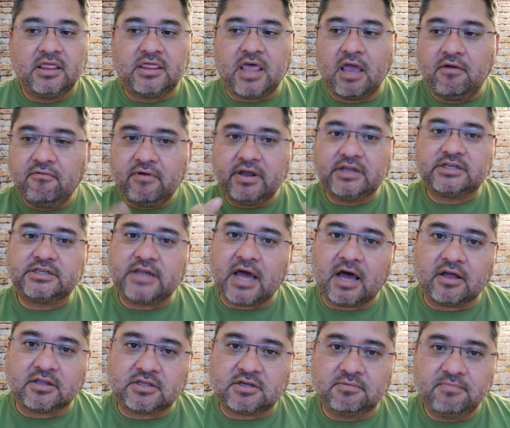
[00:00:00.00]
they reached
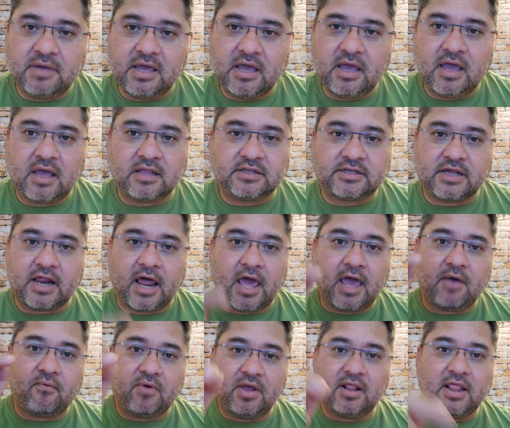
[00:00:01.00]
out to me and said,
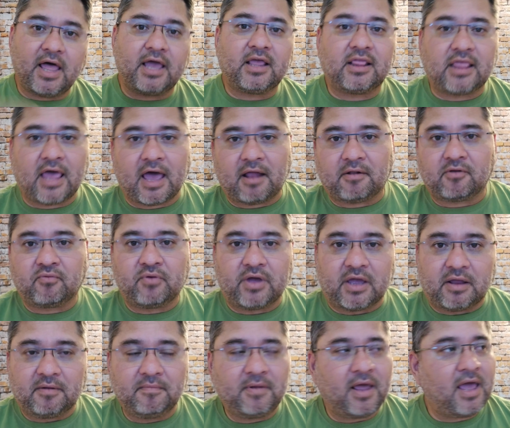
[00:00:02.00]
"Hey, we like that
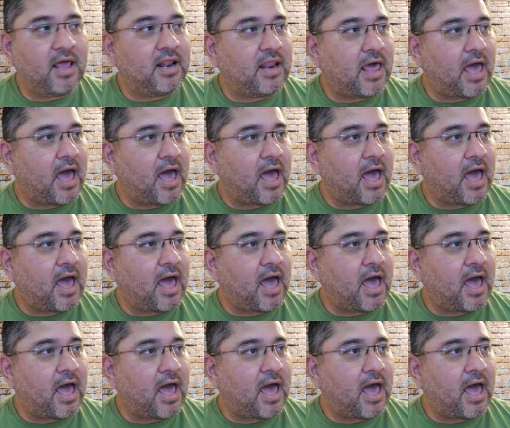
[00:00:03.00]
tweet," and,